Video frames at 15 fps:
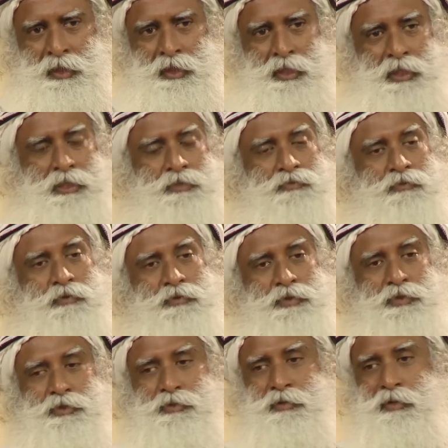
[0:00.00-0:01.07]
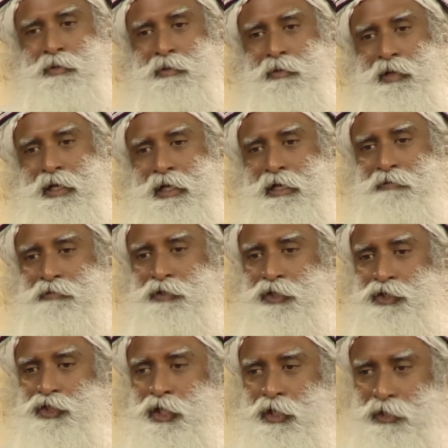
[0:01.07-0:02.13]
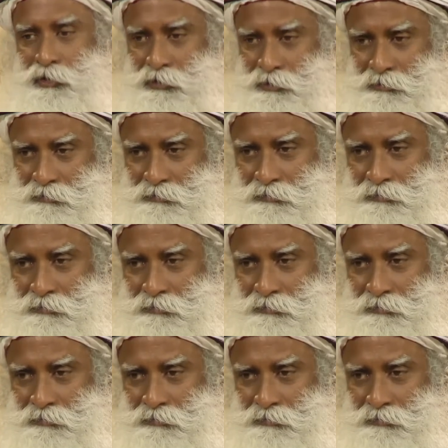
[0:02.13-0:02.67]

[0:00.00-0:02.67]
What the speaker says: he's forced to go and live in the jungle